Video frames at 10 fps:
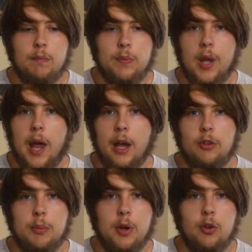text
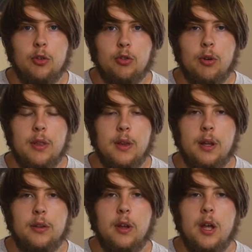appear on your screen
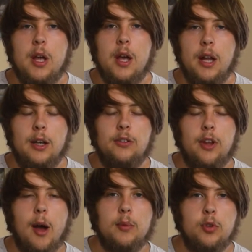that it is
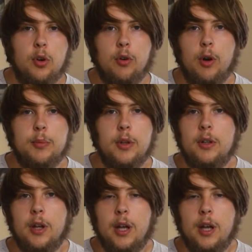damaged or corrupted.